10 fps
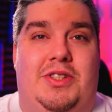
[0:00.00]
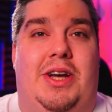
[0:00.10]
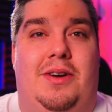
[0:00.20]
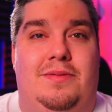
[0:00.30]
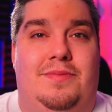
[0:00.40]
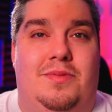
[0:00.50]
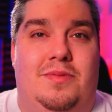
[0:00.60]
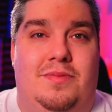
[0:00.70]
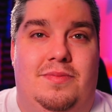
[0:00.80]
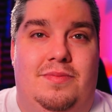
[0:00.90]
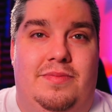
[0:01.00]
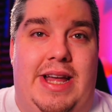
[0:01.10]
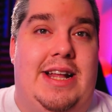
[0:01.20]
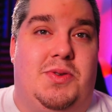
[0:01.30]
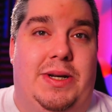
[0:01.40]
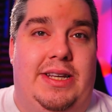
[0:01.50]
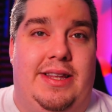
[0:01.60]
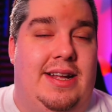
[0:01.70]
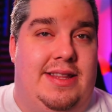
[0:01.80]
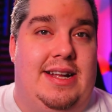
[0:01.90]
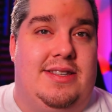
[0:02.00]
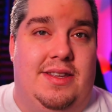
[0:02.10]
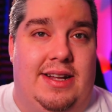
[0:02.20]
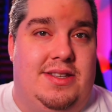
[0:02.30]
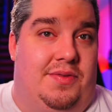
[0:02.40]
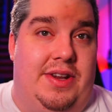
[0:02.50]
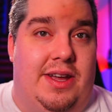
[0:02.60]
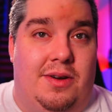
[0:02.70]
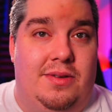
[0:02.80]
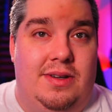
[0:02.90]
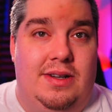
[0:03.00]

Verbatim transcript: so that's really, that's the video.